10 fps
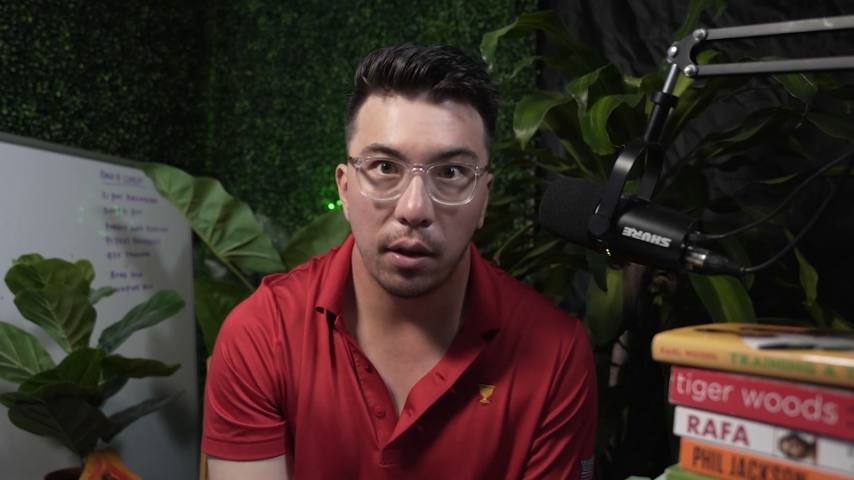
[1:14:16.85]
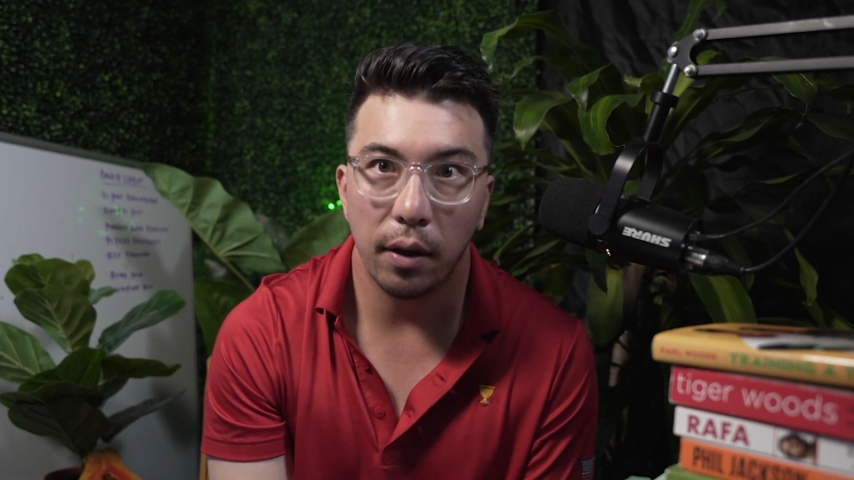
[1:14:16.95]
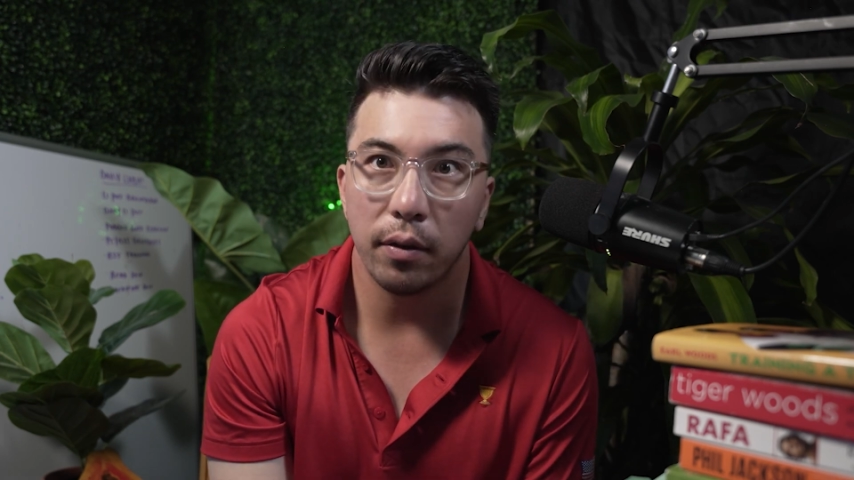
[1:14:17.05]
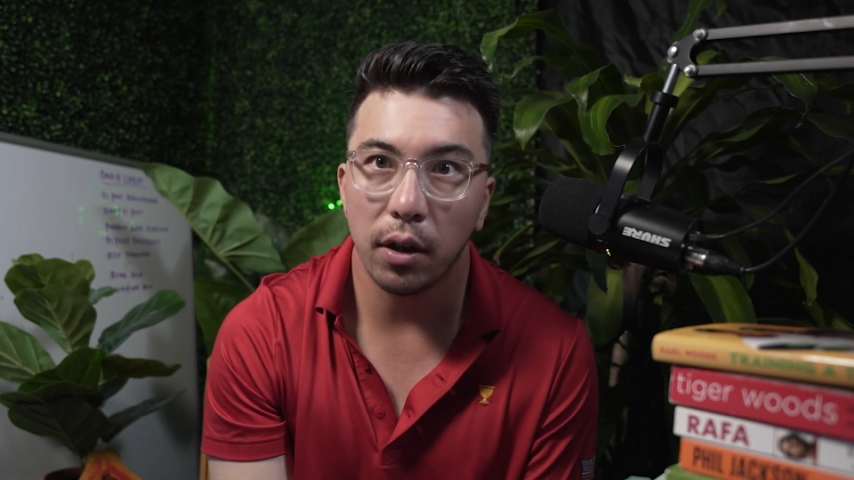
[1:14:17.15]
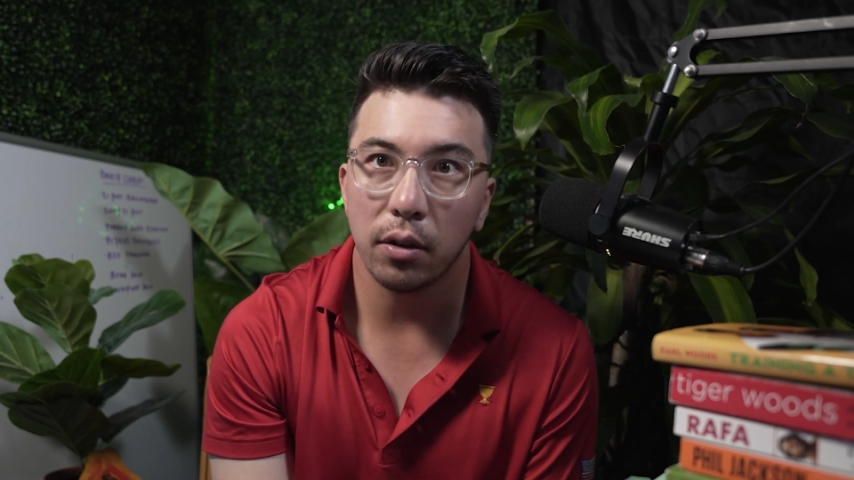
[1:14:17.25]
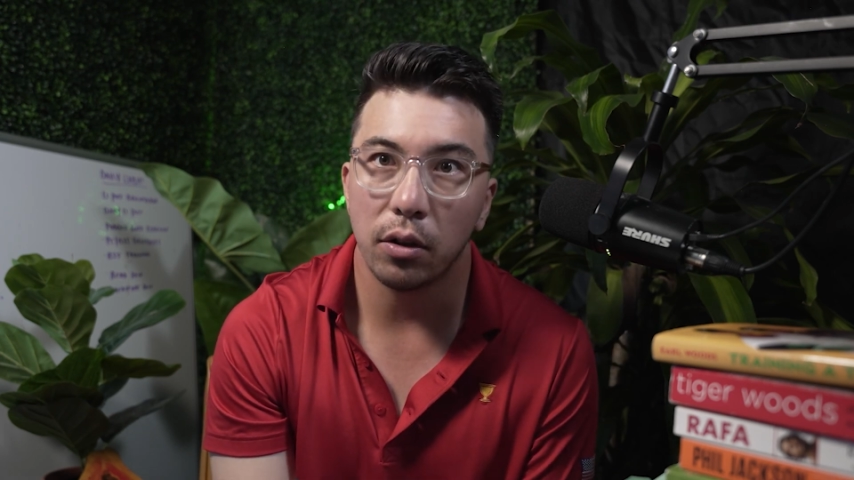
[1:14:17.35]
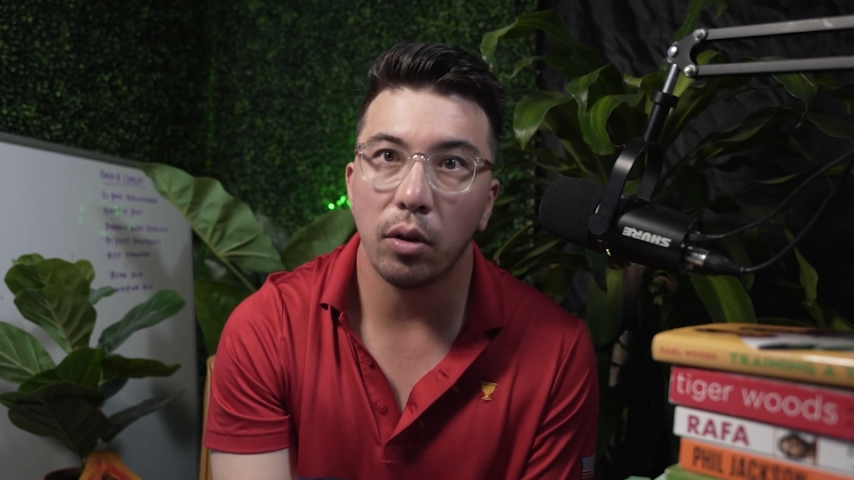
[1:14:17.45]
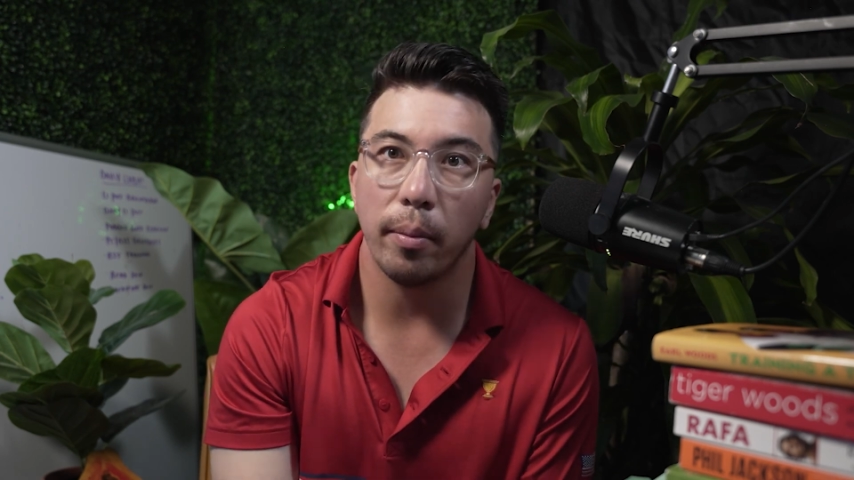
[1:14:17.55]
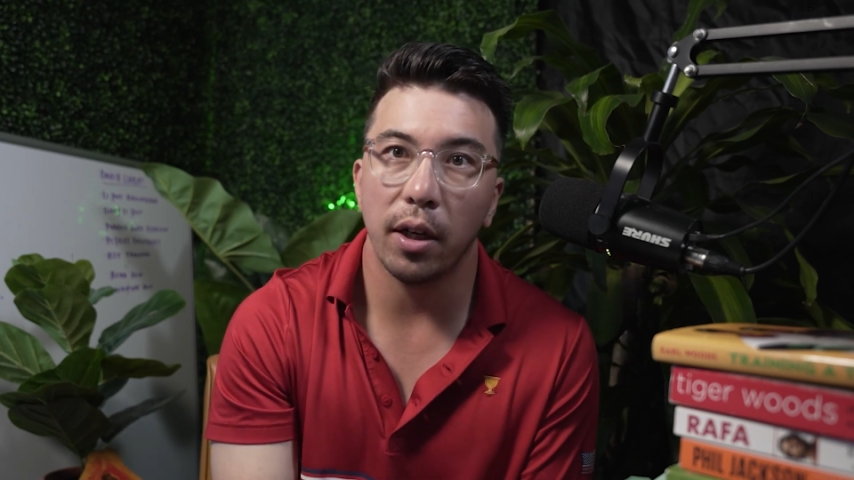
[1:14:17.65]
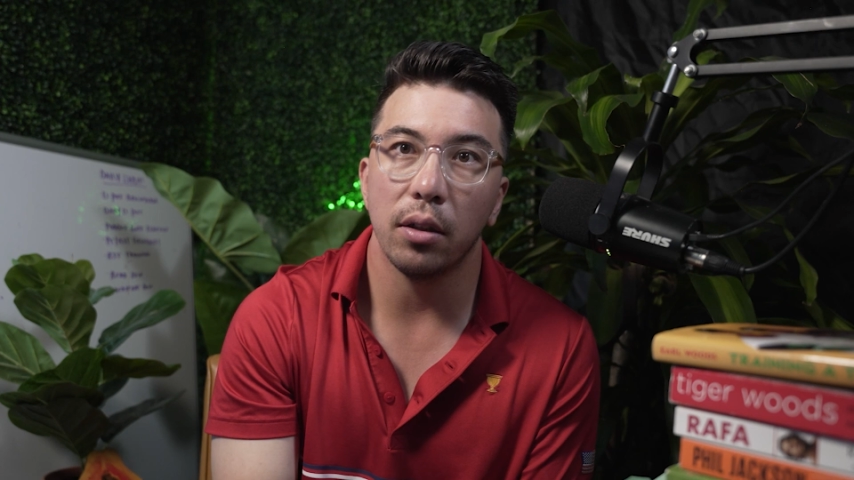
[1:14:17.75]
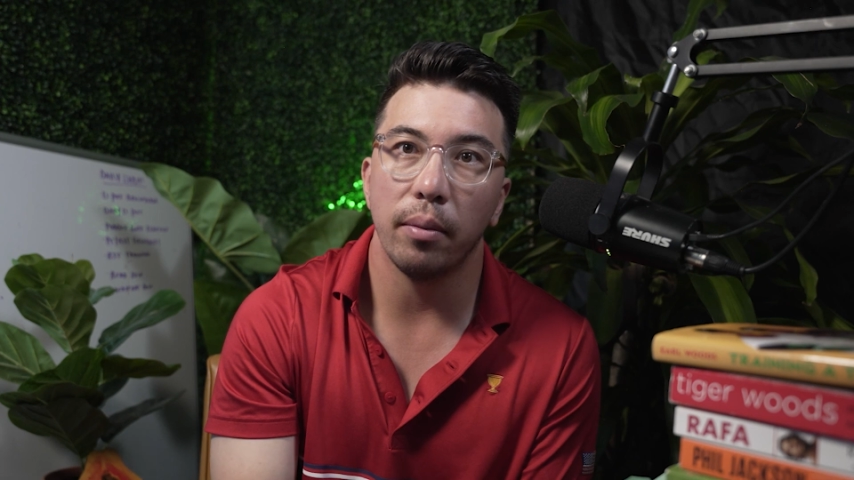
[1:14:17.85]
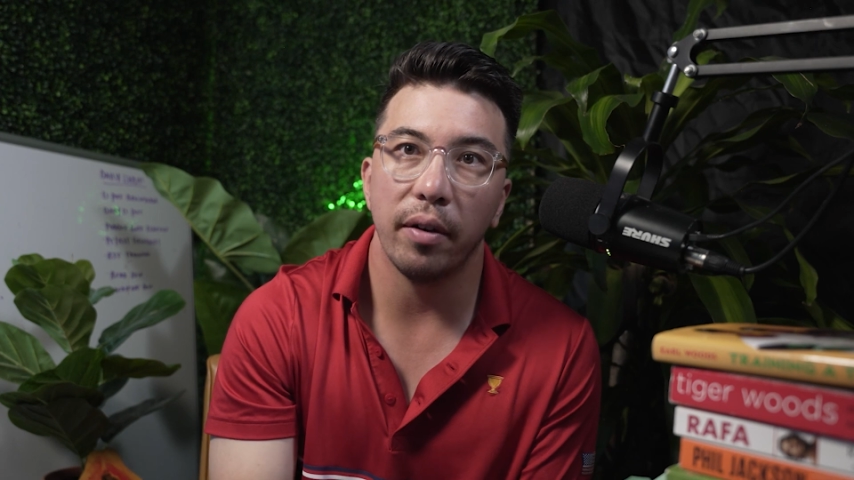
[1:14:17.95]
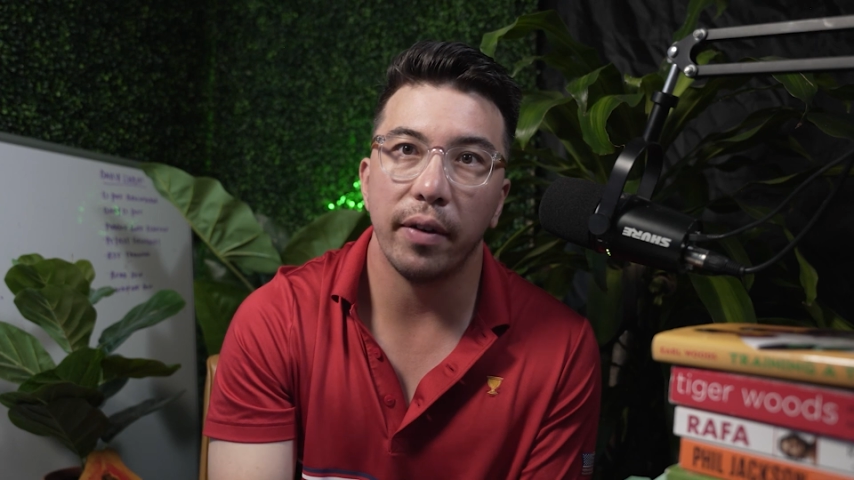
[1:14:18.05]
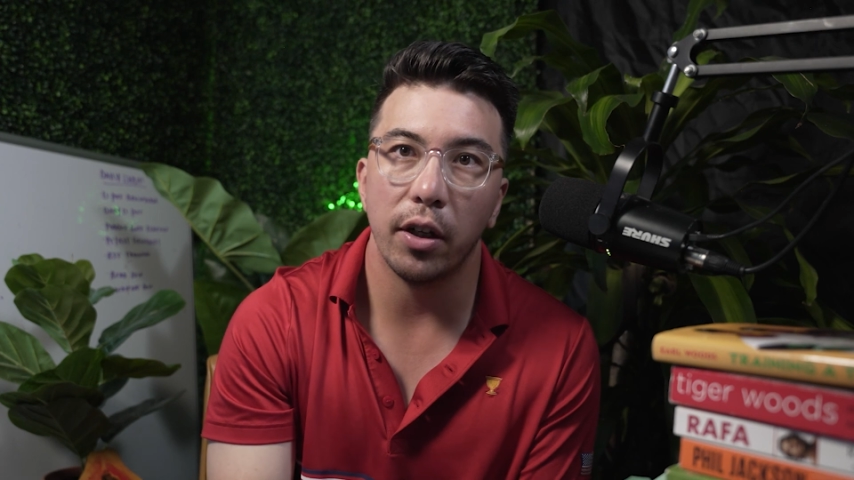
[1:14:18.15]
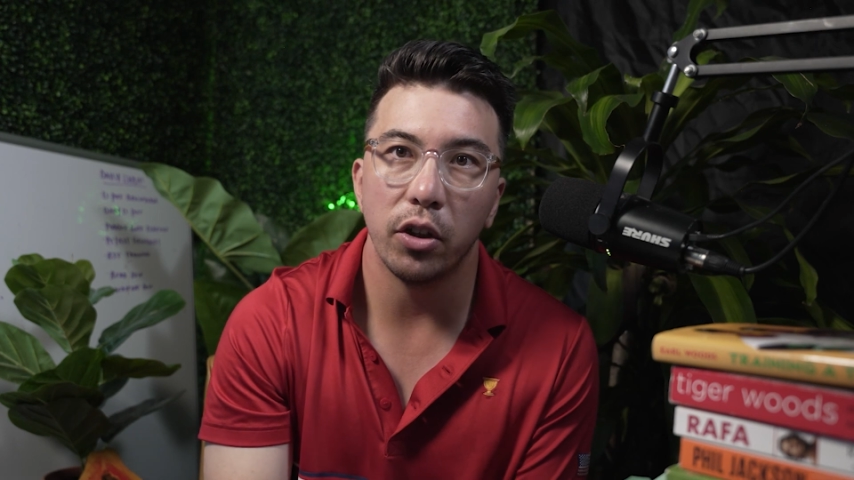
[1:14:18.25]
gives us a tremendous
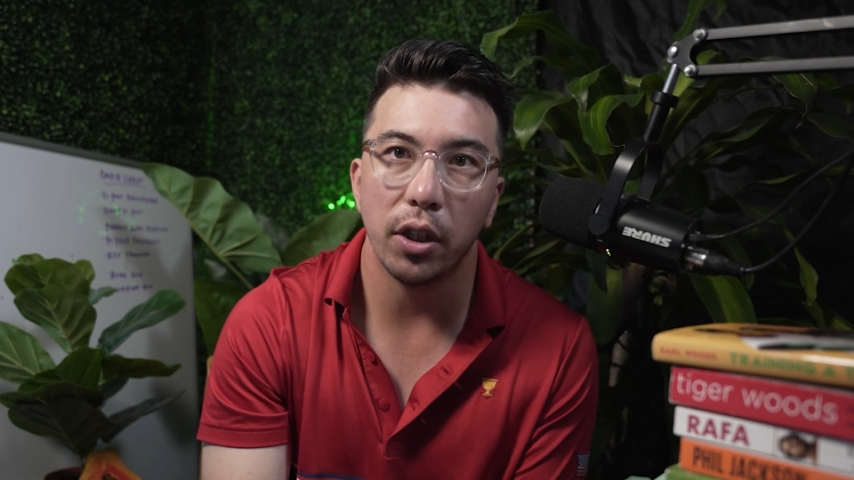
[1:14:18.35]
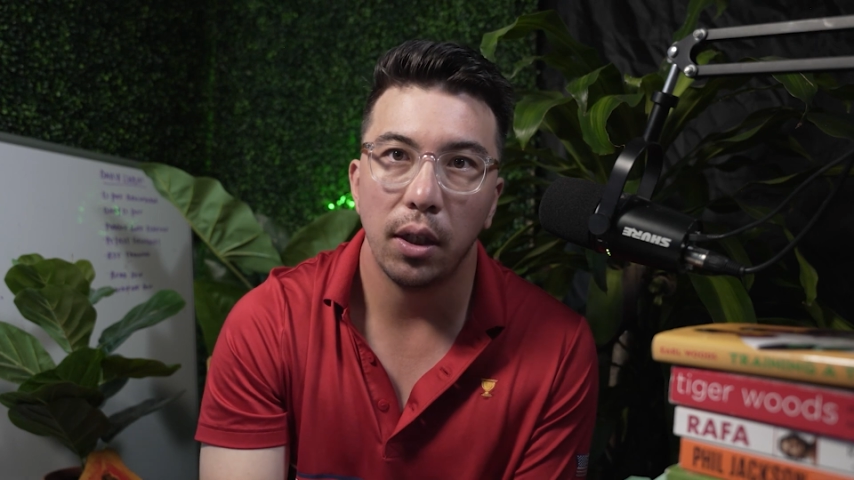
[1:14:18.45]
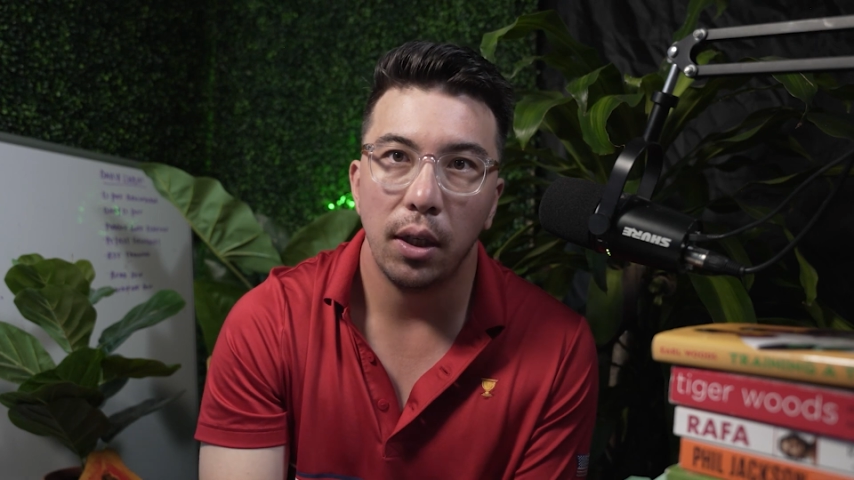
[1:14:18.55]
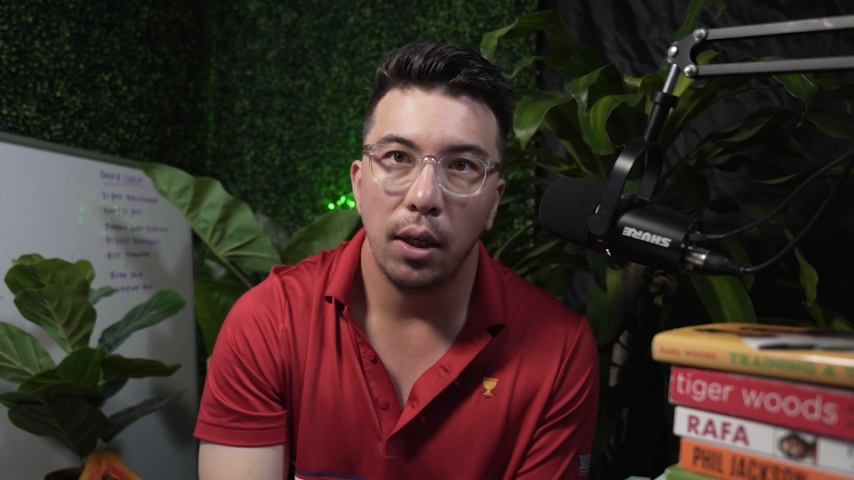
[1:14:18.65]
amount of energy.